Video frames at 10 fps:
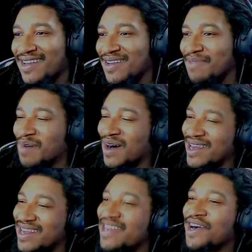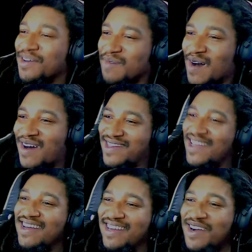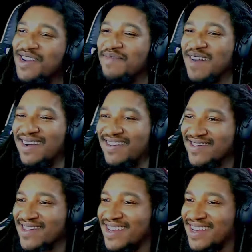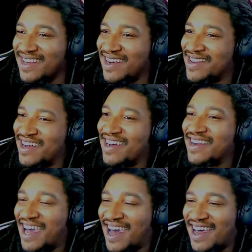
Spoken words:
He ball. He young balls. He a young ball. Young done daughter.